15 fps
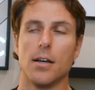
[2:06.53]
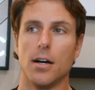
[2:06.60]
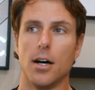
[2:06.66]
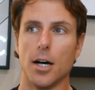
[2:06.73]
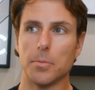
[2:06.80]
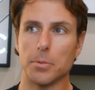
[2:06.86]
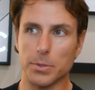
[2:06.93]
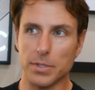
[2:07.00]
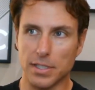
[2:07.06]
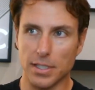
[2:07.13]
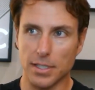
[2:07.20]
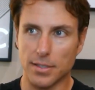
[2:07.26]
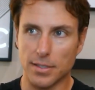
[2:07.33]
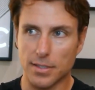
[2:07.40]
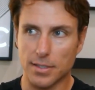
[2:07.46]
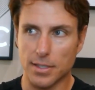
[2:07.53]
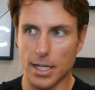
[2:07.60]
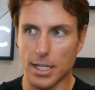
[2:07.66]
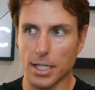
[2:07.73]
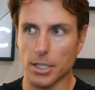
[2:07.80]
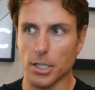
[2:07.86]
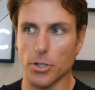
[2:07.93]
Uh, but we see
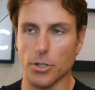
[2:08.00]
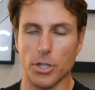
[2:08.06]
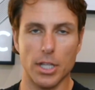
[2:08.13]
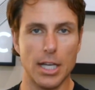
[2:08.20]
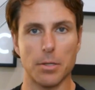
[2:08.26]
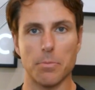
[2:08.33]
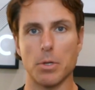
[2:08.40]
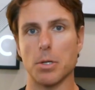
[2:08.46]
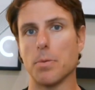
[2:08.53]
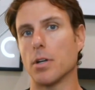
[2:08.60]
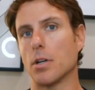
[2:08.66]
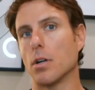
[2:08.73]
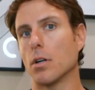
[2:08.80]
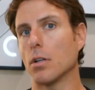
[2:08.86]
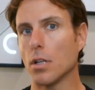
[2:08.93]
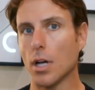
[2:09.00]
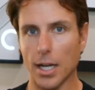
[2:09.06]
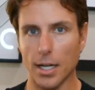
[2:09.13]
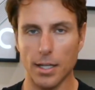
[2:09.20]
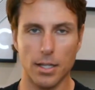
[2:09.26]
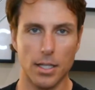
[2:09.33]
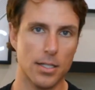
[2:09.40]
steady growth, and that can be dependent on a
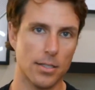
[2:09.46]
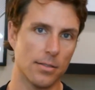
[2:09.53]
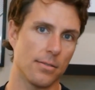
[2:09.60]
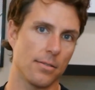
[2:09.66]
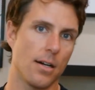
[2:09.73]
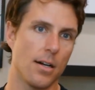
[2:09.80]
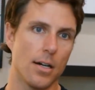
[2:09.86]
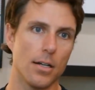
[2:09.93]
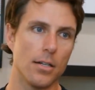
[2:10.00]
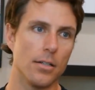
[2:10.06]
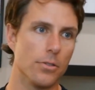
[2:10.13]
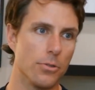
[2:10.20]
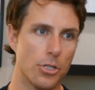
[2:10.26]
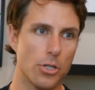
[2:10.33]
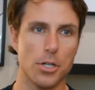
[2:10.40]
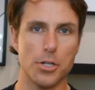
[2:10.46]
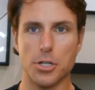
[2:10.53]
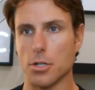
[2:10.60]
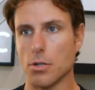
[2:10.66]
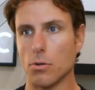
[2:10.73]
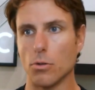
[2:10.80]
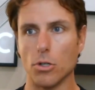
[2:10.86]
lot of things uh,
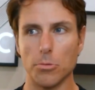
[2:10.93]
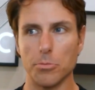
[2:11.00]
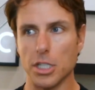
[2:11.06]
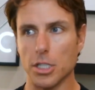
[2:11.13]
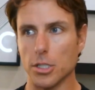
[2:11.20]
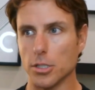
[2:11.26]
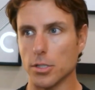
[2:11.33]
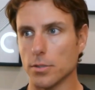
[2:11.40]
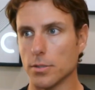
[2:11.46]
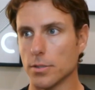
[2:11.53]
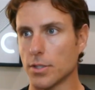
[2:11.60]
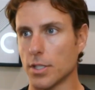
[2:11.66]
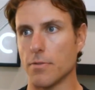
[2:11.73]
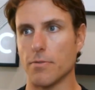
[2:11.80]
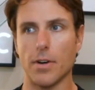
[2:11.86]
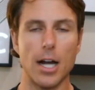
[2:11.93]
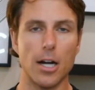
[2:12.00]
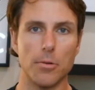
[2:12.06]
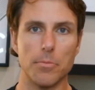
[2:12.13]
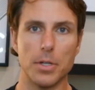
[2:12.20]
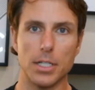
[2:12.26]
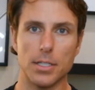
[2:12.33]
nutrition, hormones,
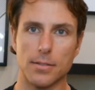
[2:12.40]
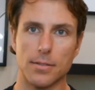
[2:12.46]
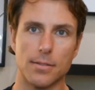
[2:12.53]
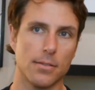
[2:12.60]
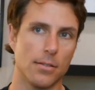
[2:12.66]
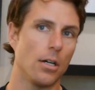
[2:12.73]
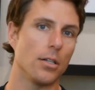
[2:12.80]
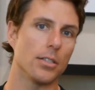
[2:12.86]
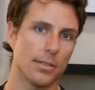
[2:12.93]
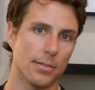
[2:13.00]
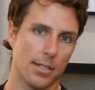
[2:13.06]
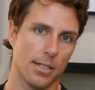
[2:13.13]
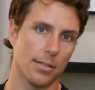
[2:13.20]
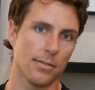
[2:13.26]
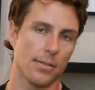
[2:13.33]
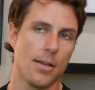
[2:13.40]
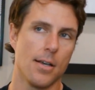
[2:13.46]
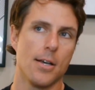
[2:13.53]
environment, all these things.